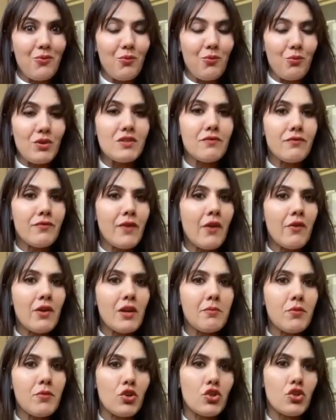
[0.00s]
Was very
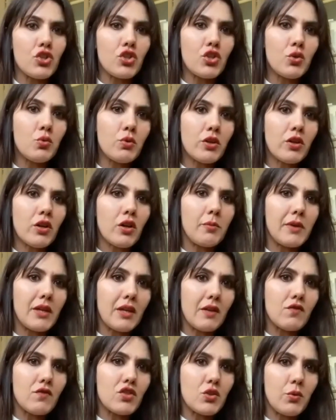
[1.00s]
much, you were coming
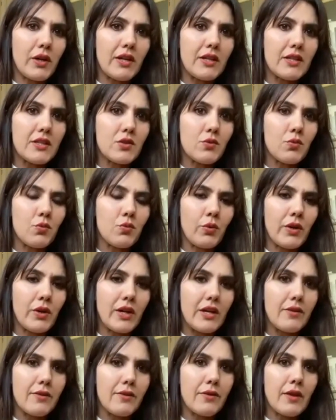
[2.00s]
into it
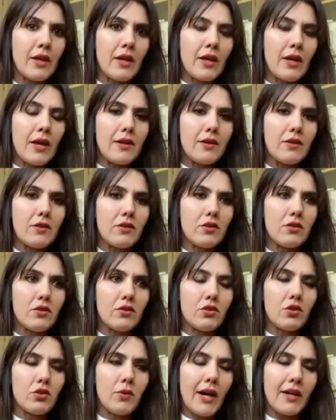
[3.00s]
with,
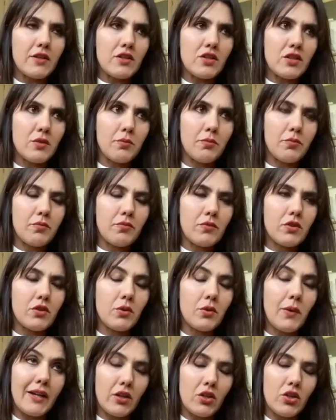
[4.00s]
you had
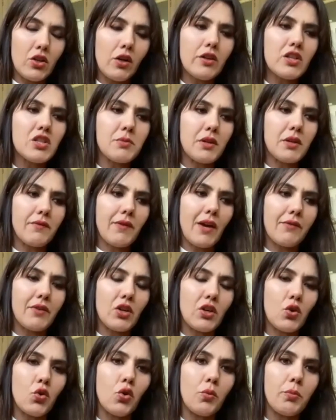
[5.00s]
acknowledgement of having
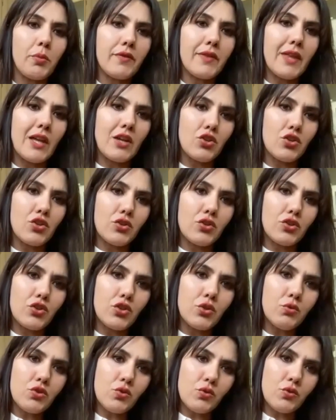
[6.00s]
it all, but then
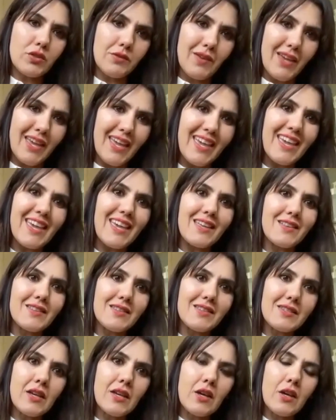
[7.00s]
you sort of
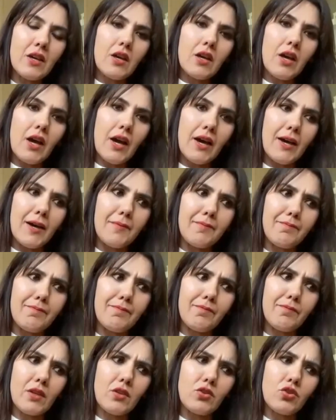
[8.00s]
hit
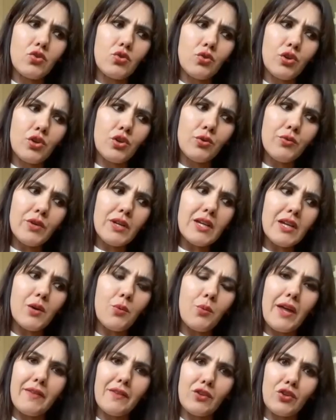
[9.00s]
your career
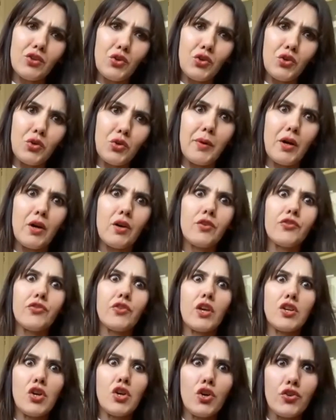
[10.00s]
when girl boss
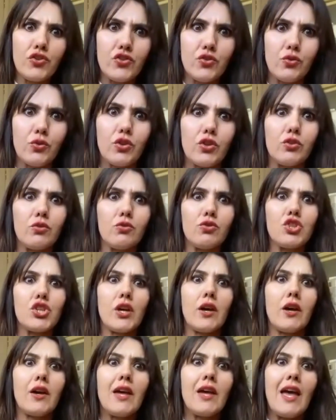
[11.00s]
and hustle
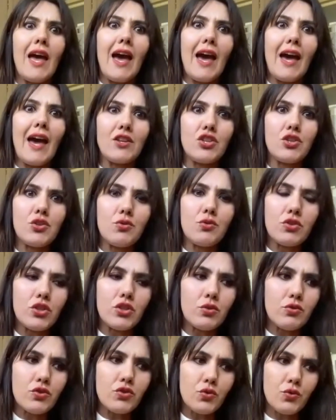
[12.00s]
culture, and
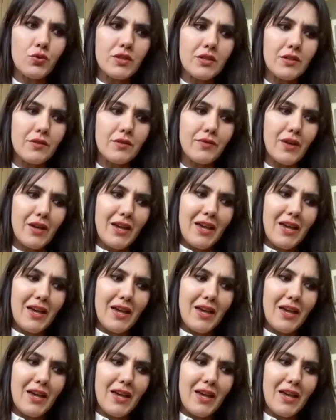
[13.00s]
you sort of